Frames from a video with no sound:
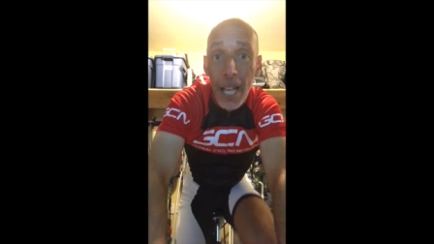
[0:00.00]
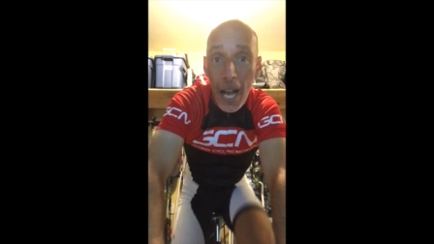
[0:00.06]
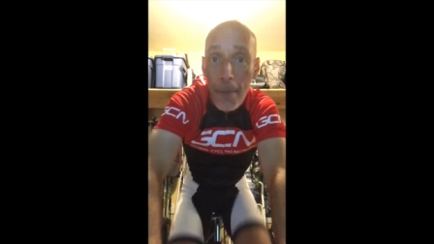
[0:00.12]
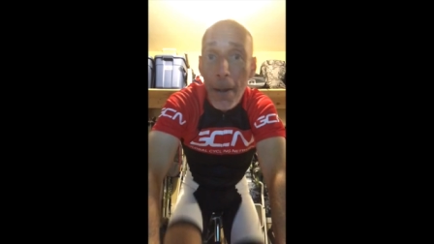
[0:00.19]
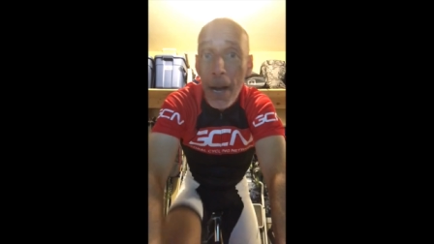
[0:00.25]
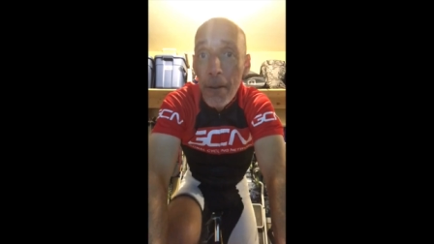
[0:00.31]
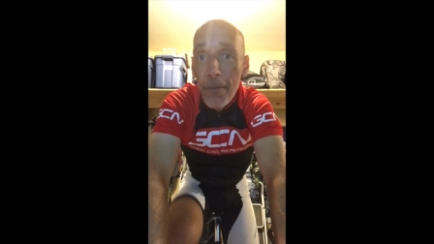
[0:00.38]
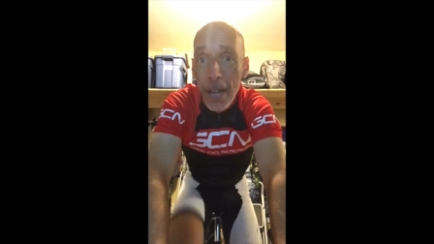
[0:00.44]

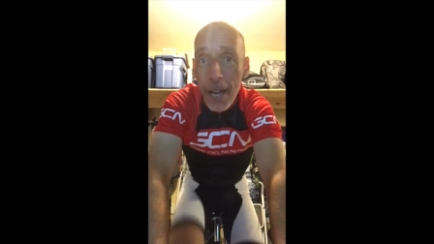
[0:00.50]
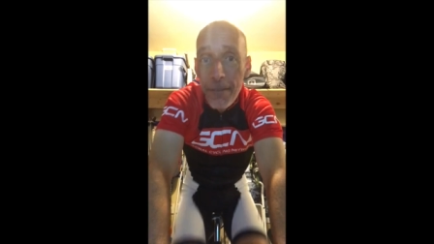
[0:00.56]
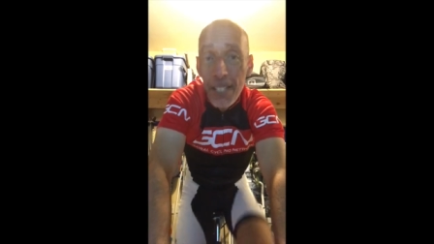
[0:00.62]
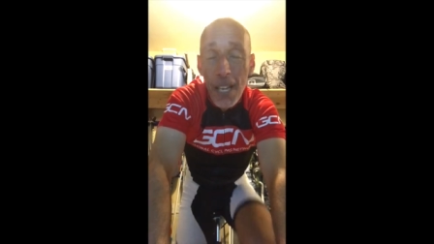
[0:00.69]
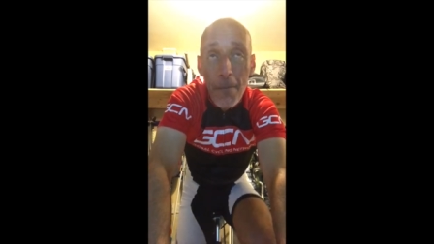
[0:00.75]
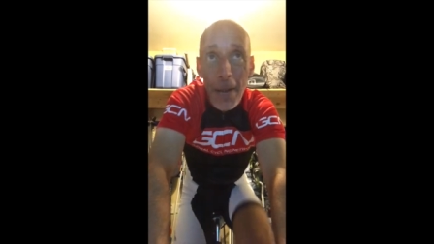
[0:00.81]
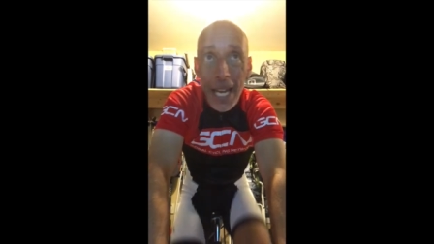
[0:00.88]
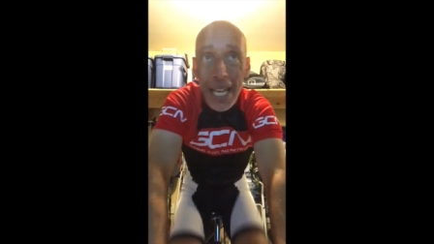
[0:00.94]
about
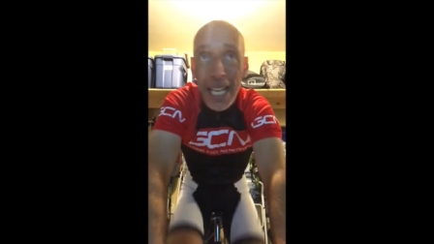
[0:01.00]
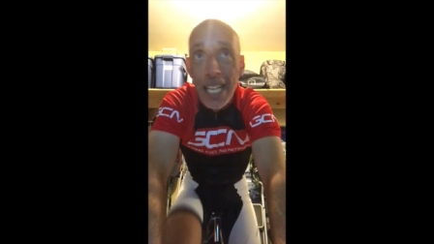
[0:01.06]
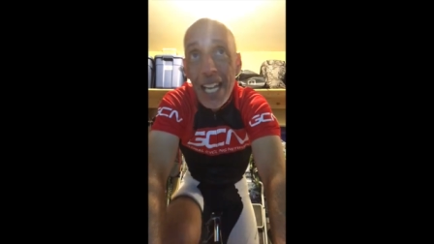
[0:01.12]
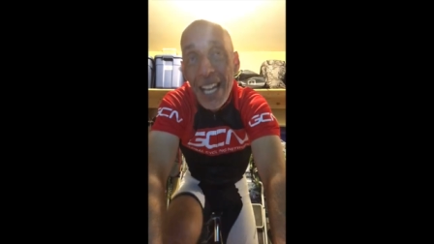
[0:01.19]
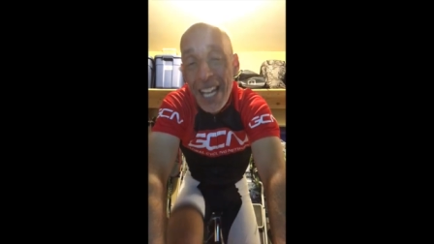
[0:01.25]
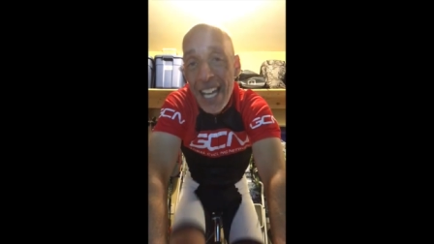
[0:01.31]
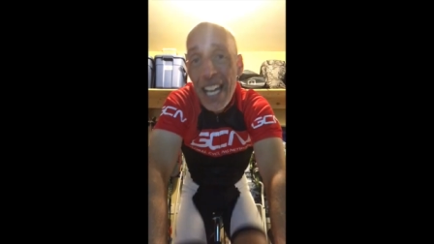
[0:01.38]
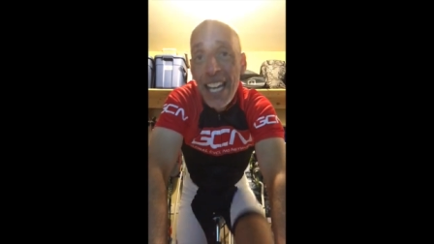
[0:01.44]
FTP,
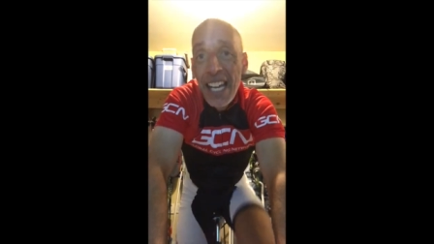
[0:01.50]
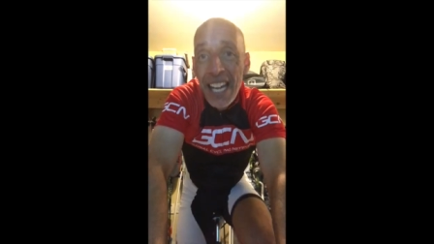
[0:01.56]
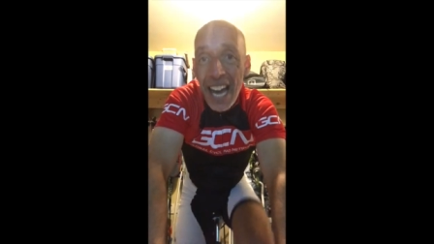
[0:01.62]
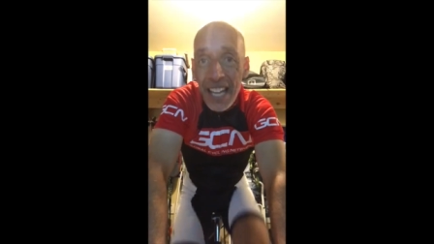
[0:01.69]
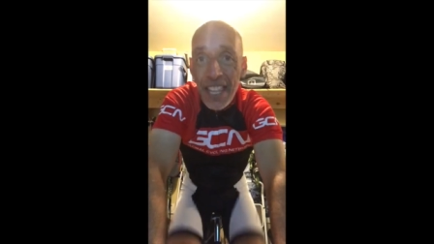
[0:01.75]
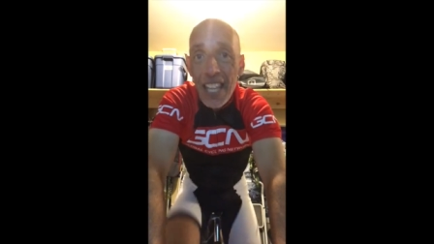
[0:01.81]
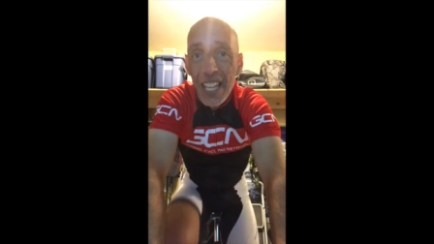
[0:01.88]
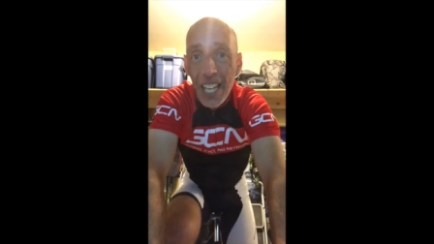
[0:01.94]
and
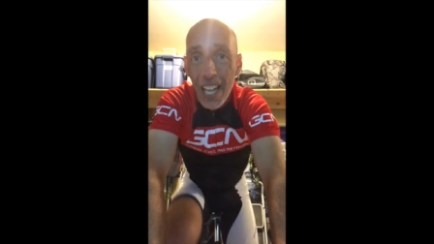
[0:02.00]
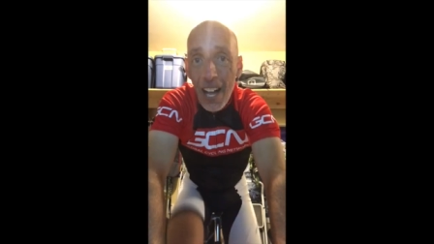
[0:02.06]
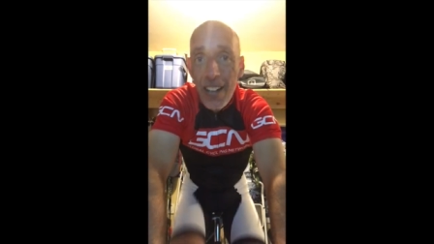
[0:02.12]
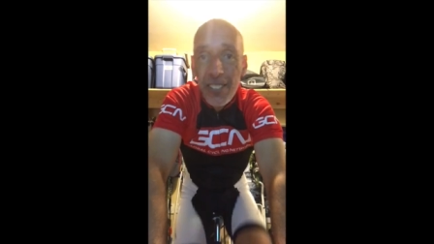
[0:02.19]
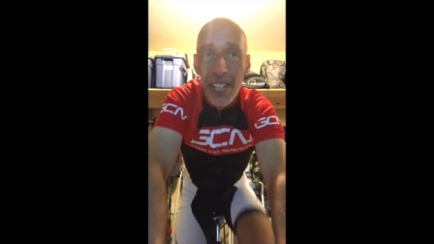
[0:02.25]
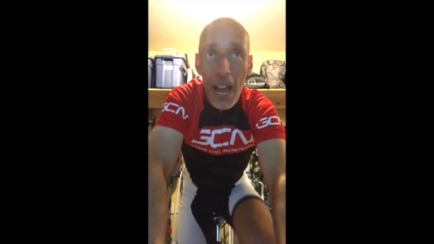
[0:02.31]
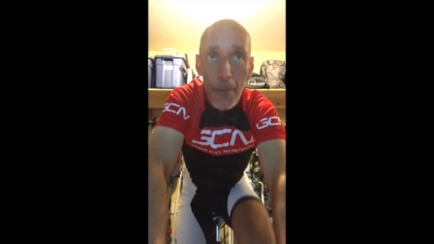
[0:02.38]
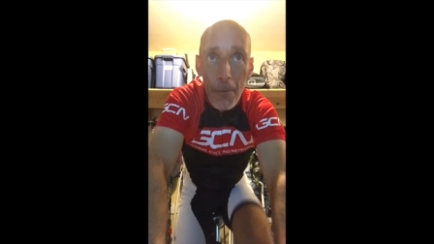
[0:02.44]
then the last
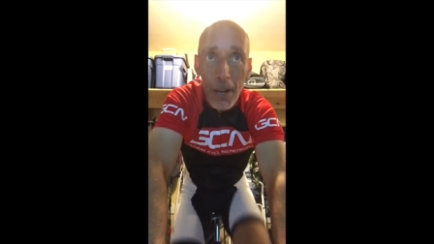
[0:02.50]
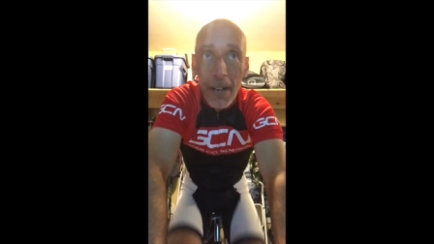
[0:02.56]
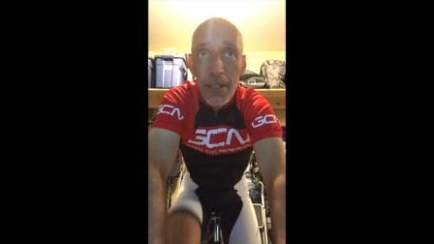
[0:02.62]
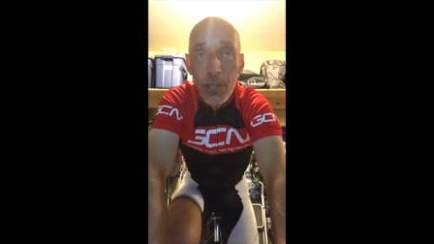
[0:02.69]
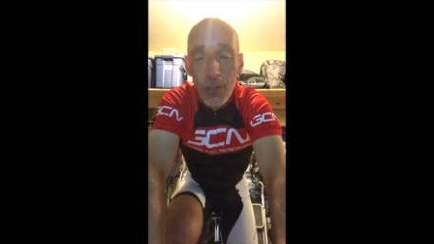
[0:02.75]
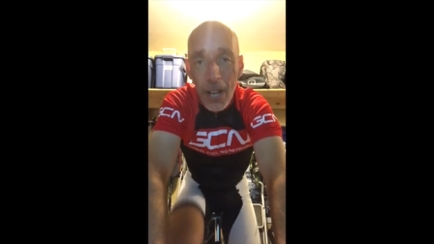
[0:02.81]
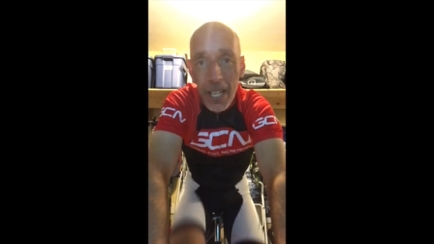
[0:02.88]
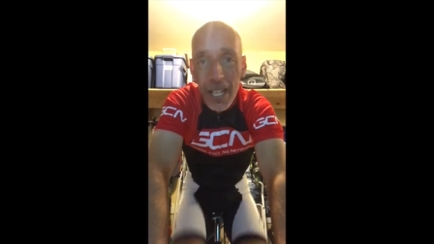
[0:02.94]
lap where I was
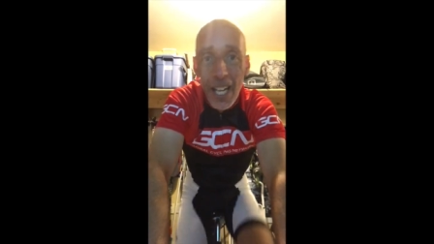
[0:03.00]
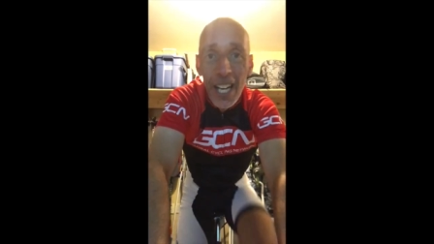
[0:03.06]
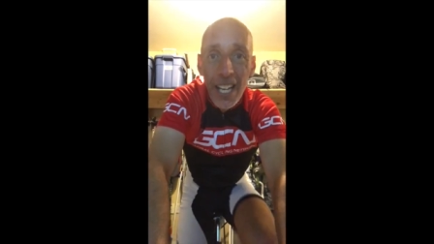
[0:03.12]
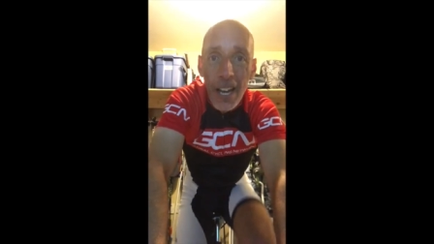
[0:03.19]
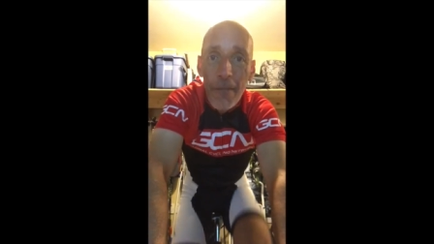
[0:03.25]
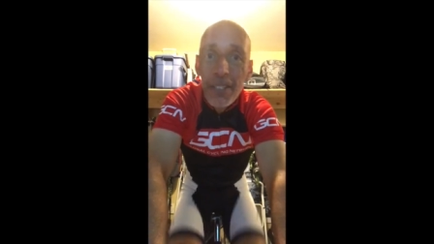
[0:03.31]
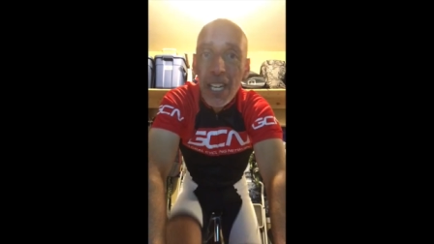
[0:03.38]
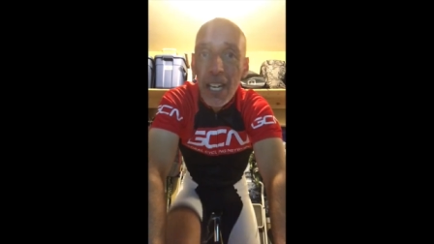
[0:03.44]
trying to
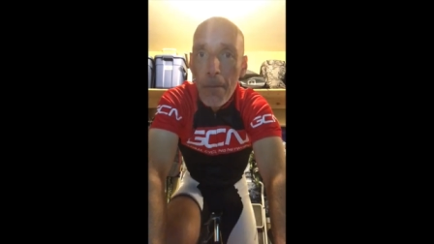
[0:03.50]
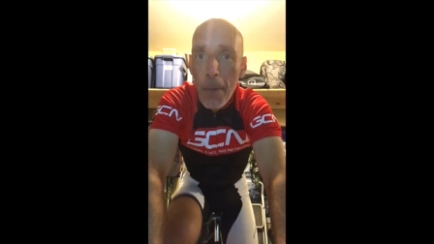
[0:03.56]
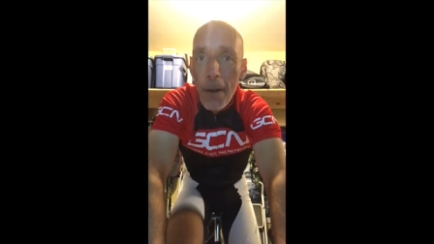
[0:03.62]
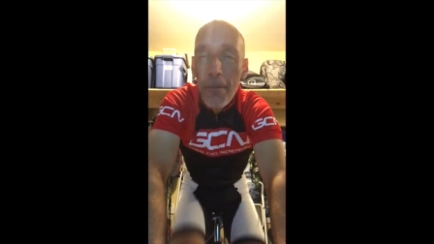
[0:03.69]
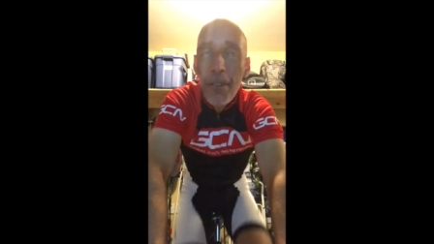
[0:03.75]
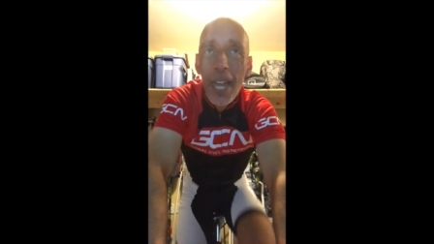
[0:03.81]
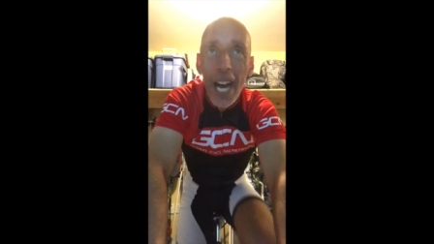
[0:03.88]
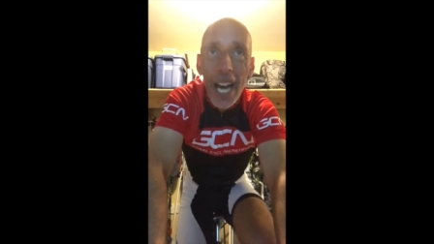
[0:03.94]
lift it
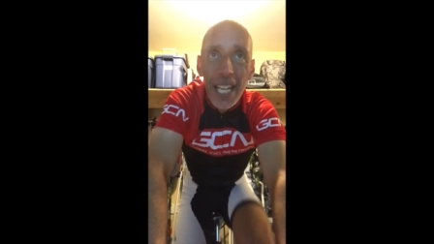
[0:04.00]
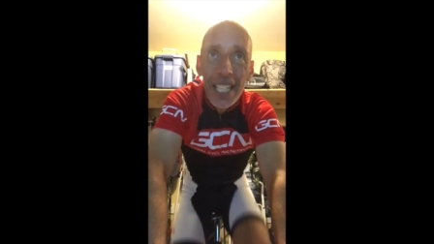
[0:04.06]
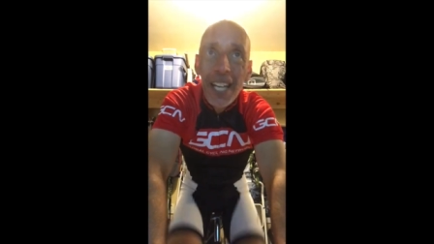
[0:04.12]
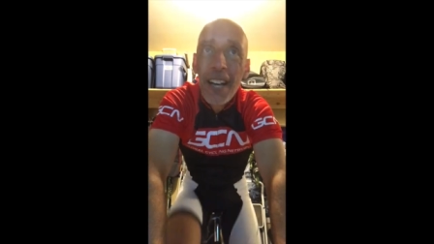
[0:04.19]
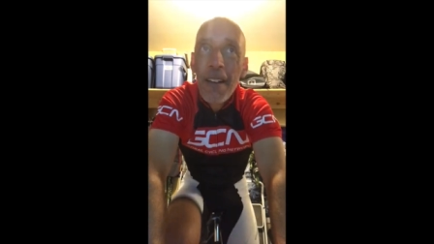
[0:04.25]
above that.